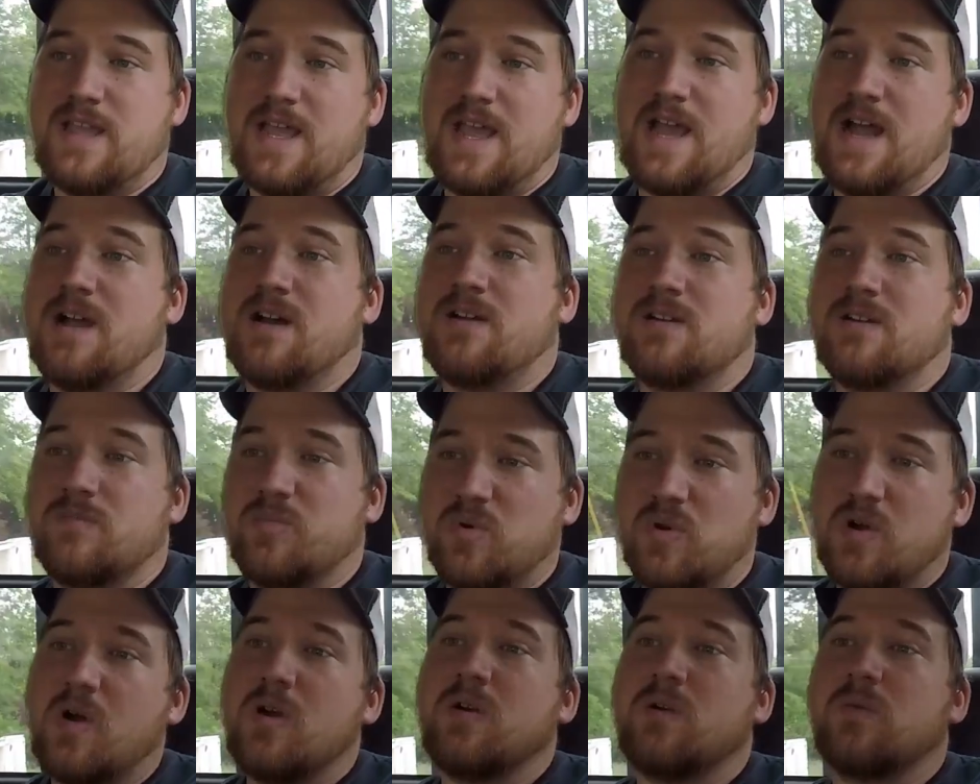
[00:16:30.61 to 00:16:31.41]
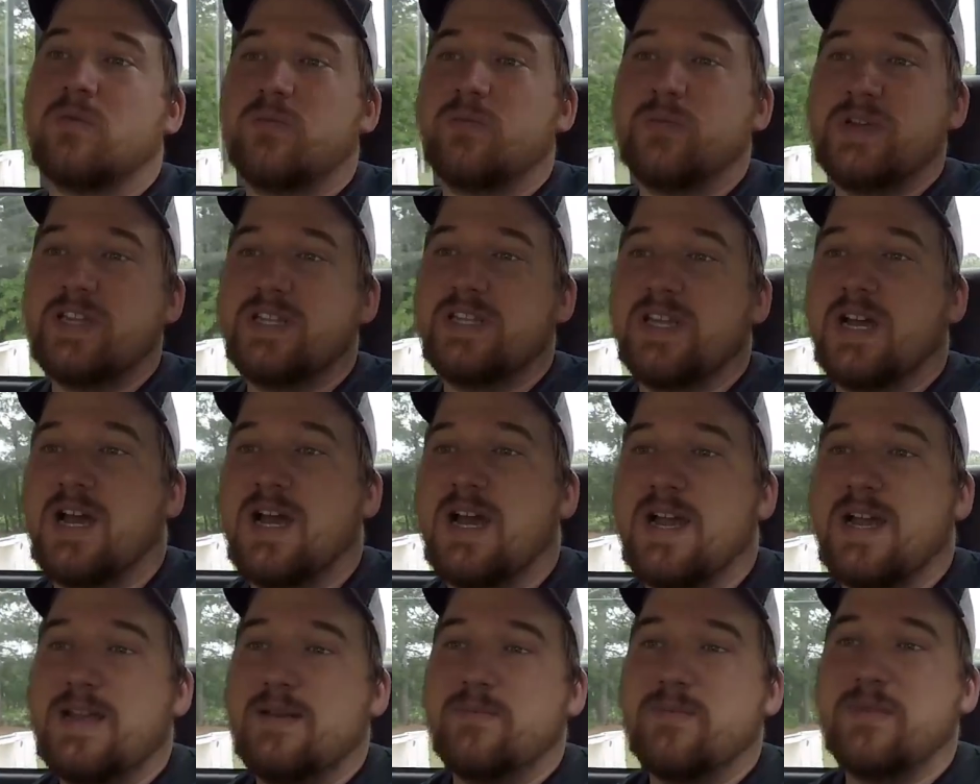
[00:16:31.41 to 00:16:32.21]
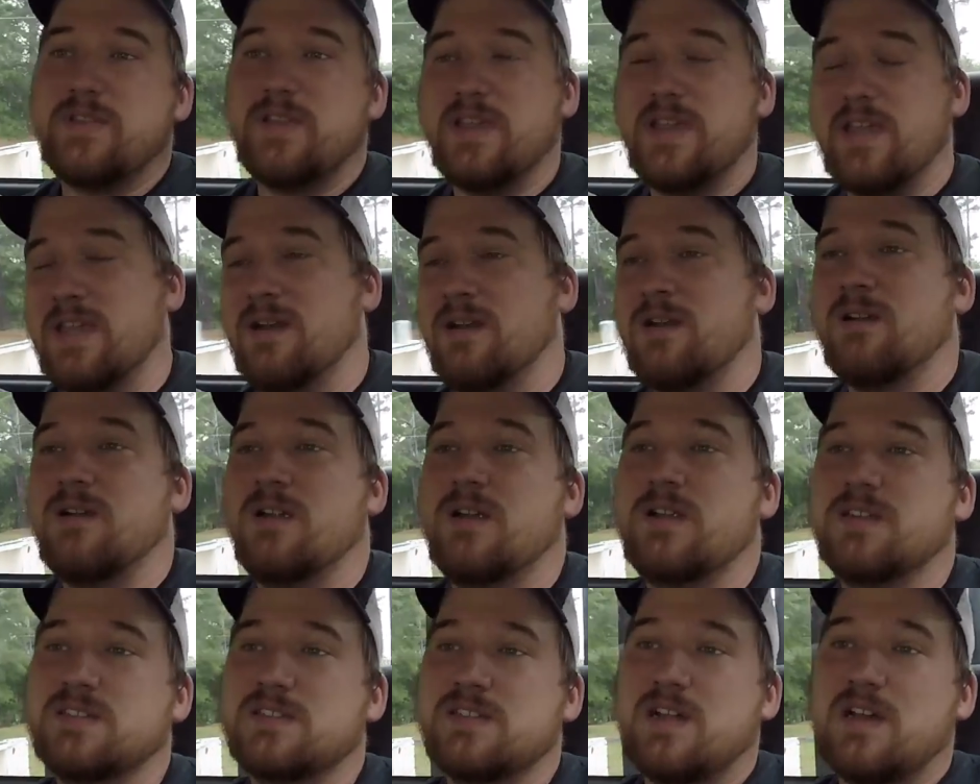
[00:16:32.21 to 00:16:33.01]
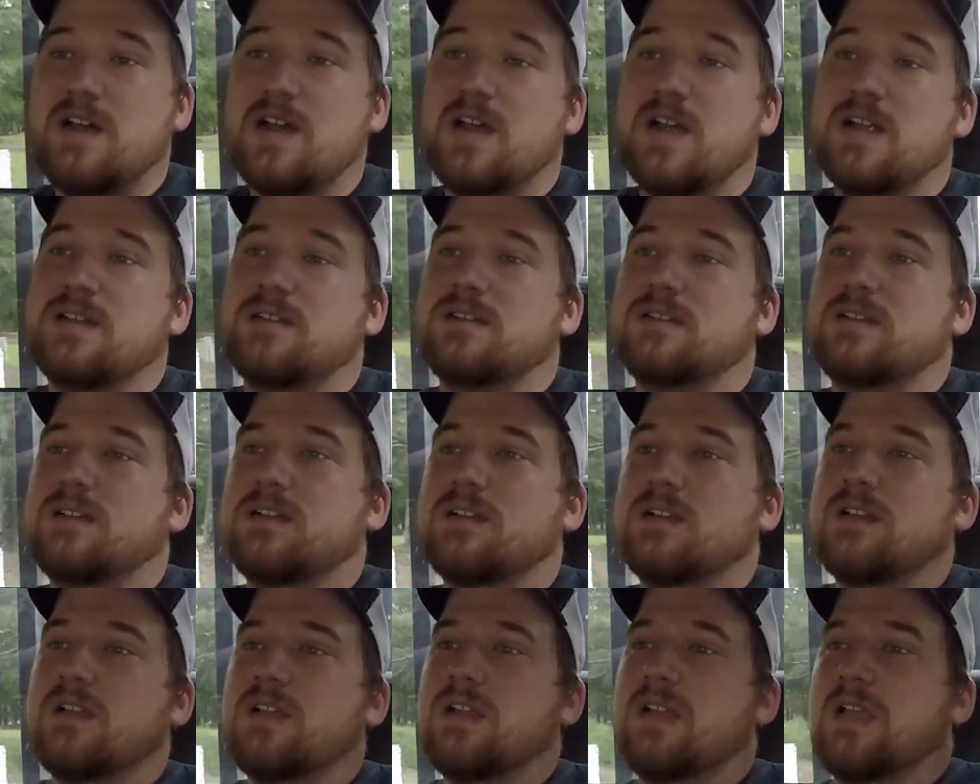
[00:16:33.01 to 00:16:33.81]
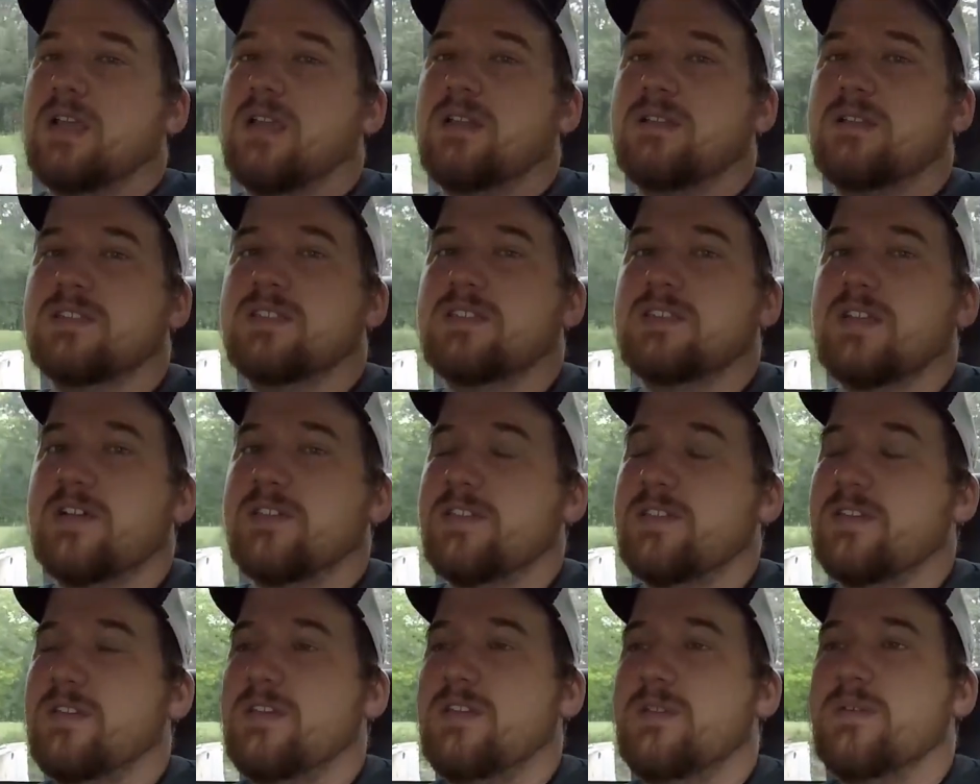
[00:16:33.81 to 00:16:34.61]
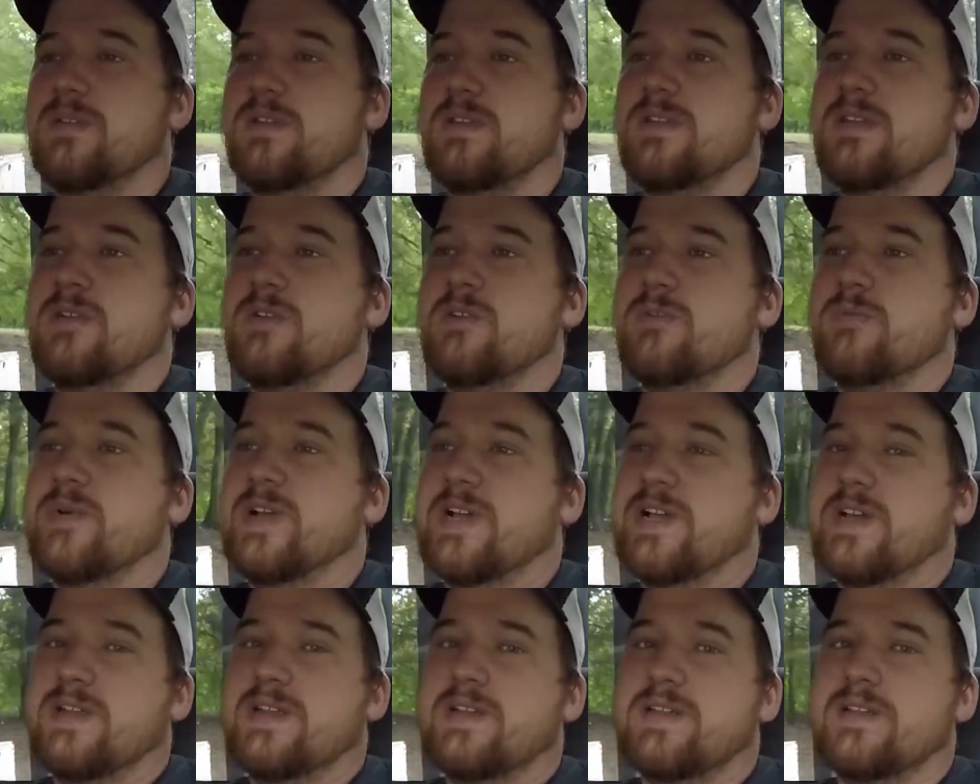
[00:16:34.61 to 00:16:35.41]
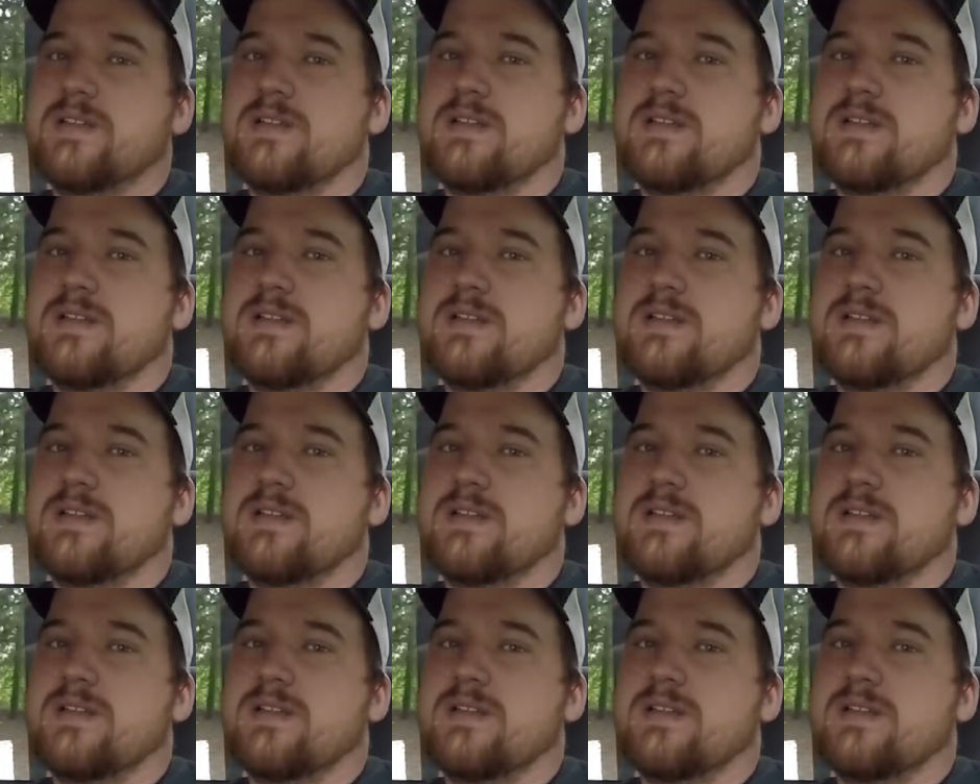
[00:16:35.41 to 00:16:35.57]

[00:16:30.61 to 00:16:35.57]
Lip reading: The outer part will be tight, but the inner is not, and there's nothing you can do about it.